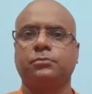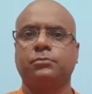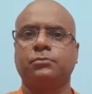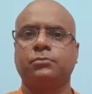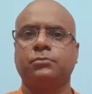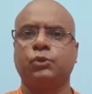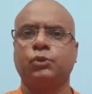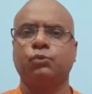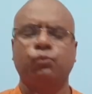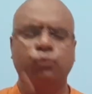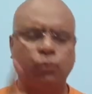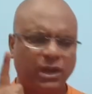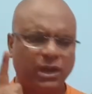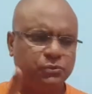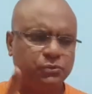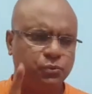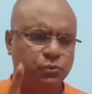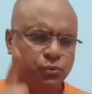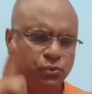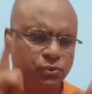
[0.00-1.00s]
One
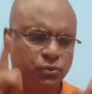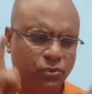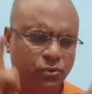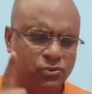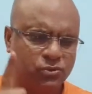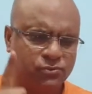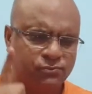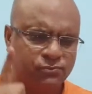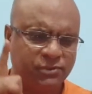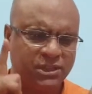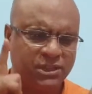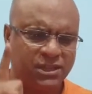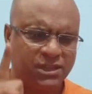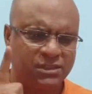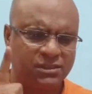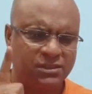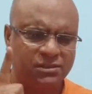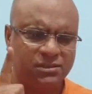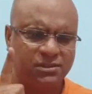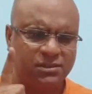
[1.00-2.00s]
who knows
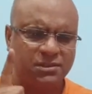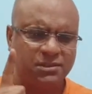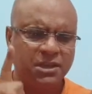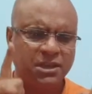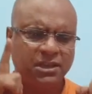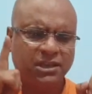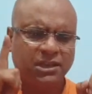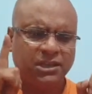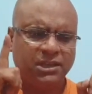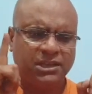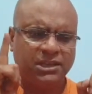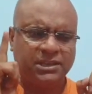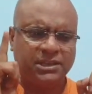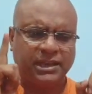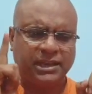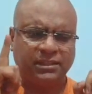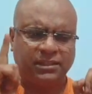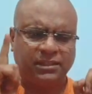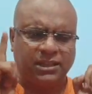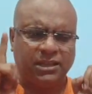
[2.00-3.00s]
Vedanta, he
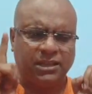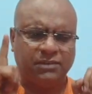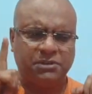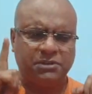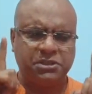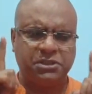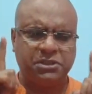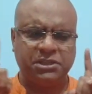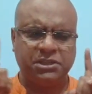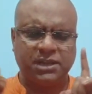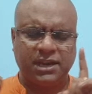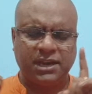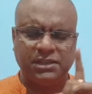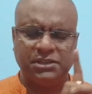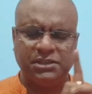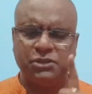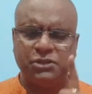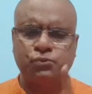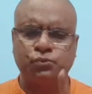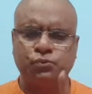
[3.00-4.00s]
can never deny
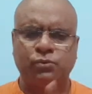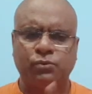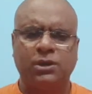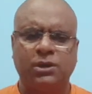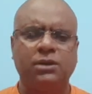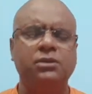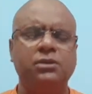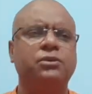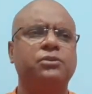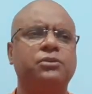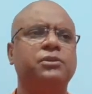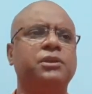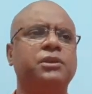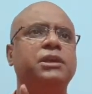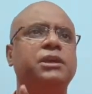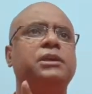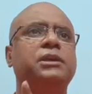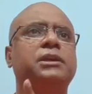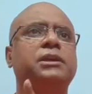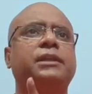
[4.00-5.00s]
this world or
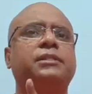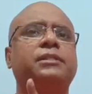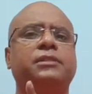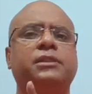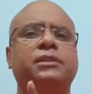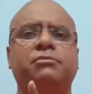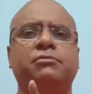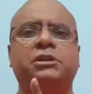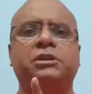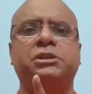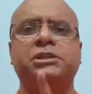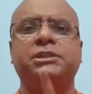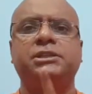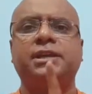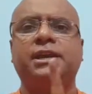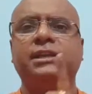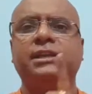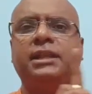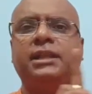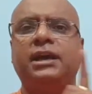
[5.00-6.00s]
he can never deny
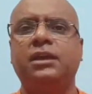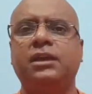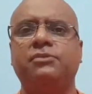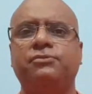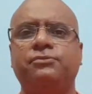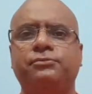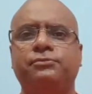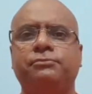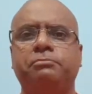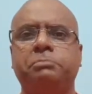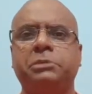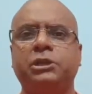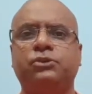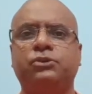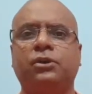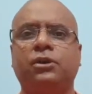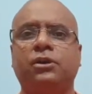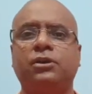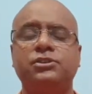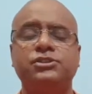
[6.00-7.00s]
life,
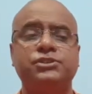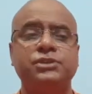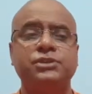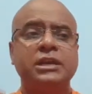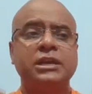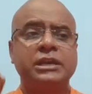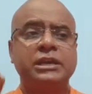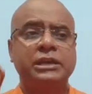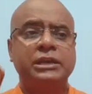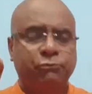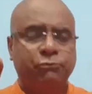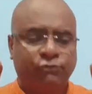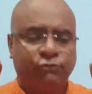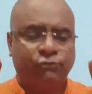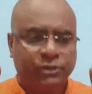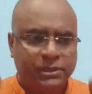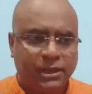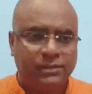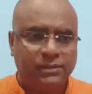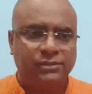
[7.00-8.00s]
because
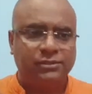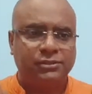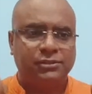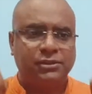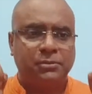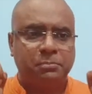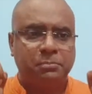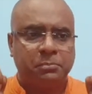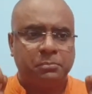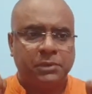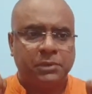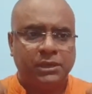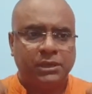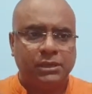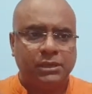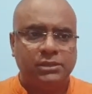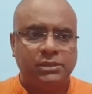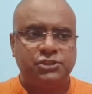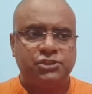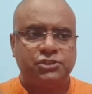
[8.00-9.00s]
Vedanta
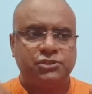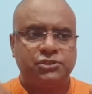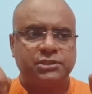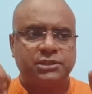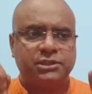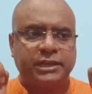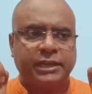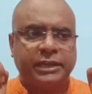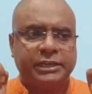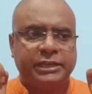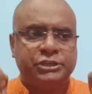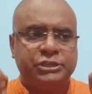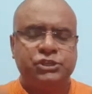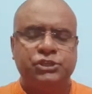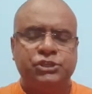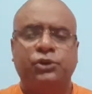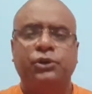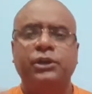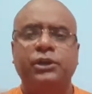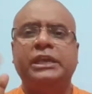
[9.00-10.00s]
means
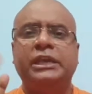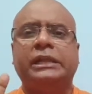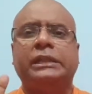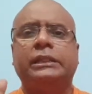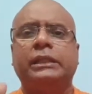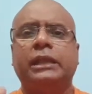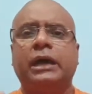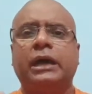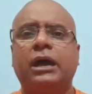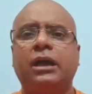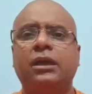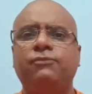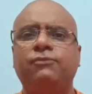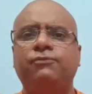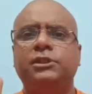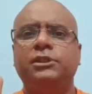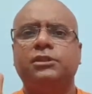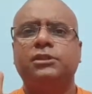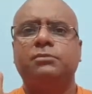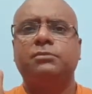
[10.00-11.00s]
enjoying life in
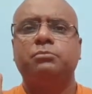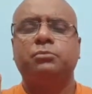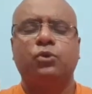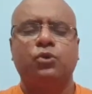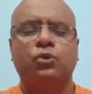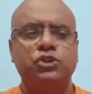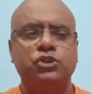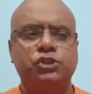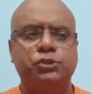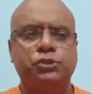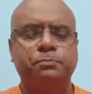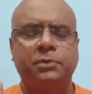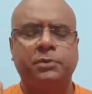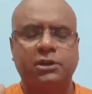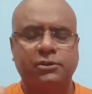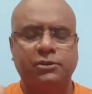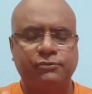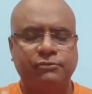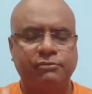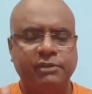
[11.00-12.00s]
the most
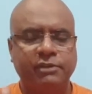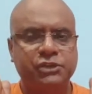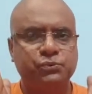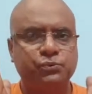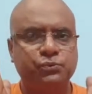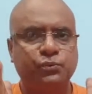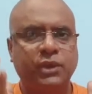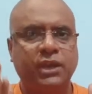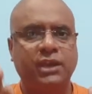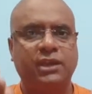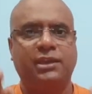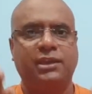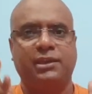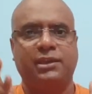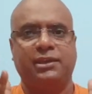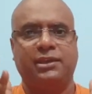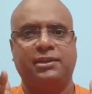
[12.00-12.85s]
perfect way.